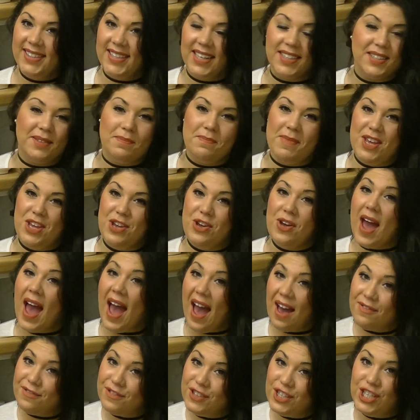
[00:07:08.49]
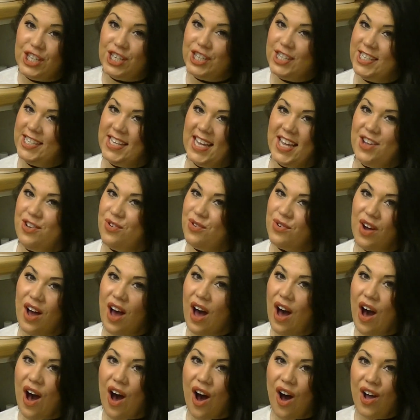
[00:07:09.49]
doesn't mean you have to use it in your
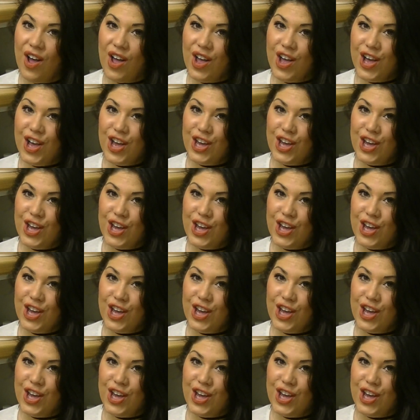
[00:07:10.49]
car.